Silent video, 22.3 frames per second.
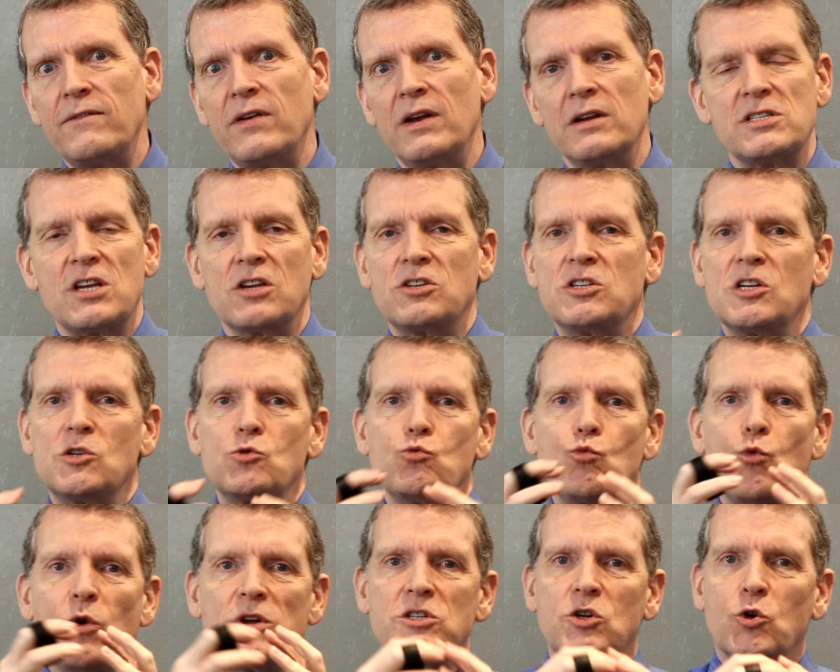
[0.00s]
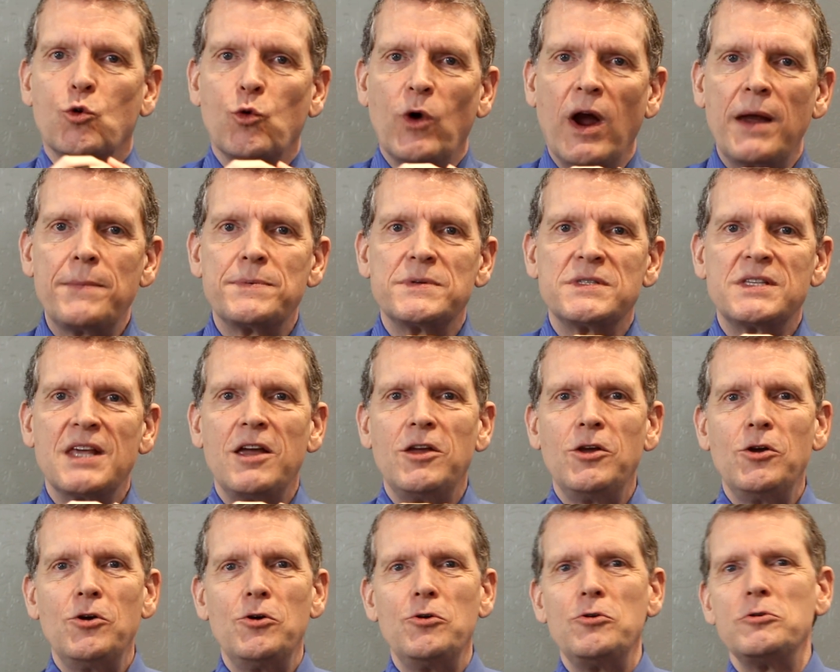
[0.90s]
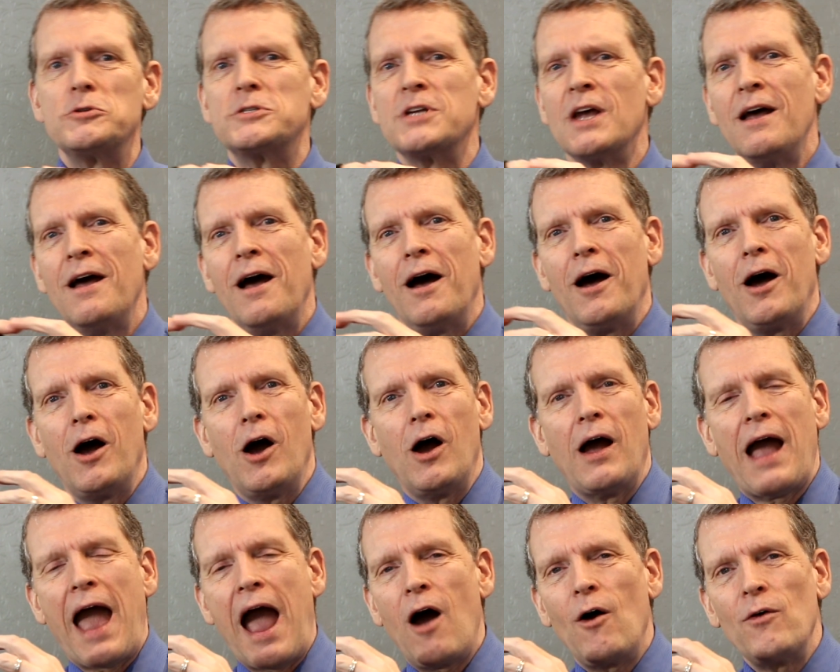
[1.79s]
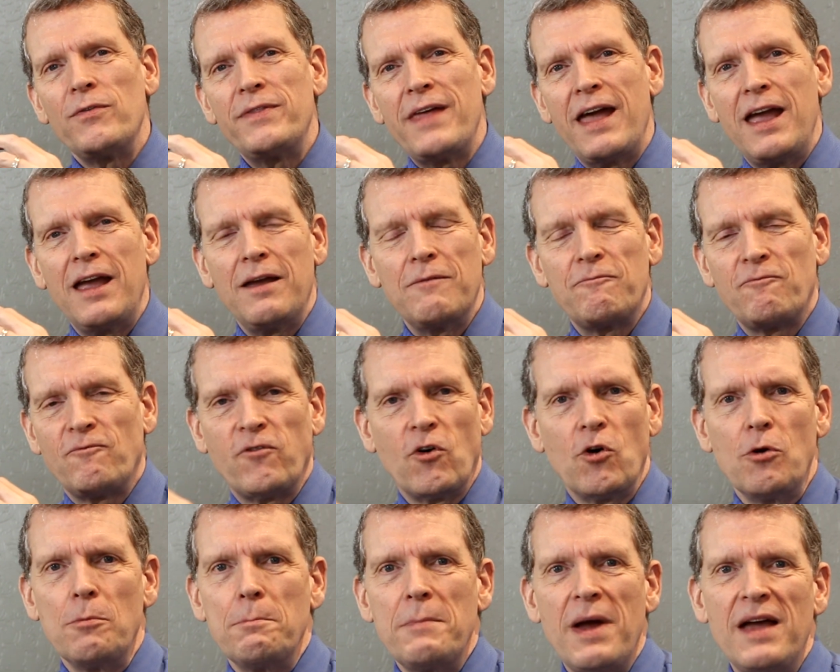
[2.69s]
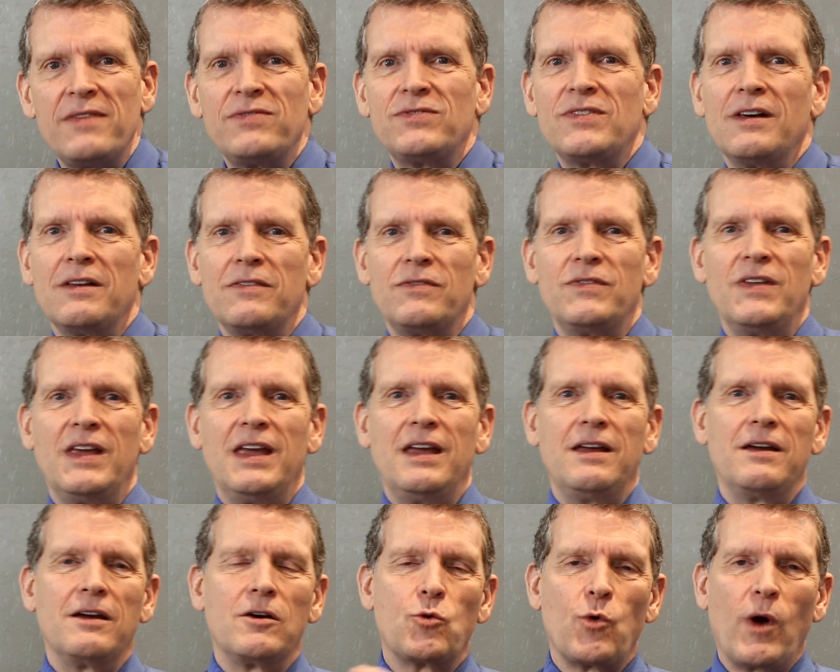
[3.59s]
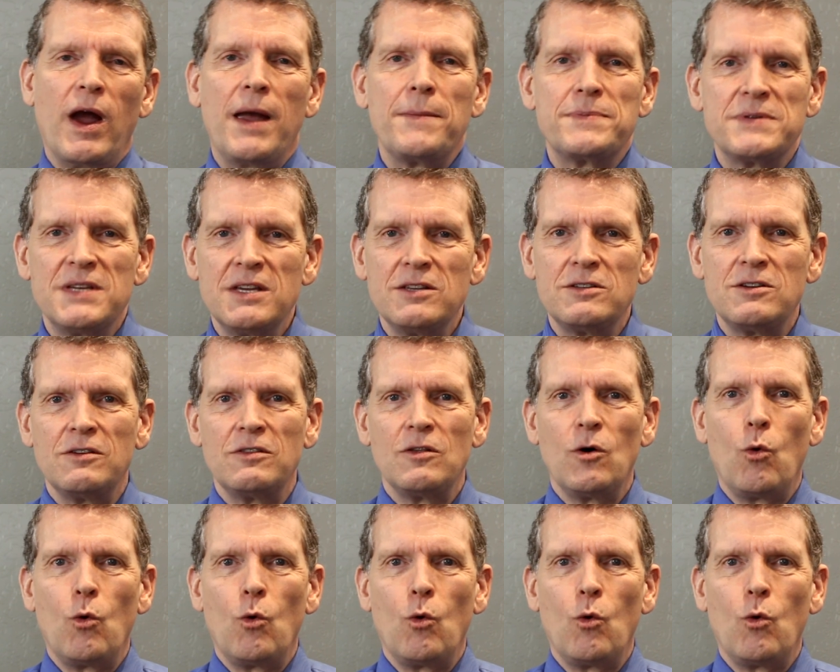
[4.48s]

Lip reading: it, such as which grapes they use, how they ferment the grapes into the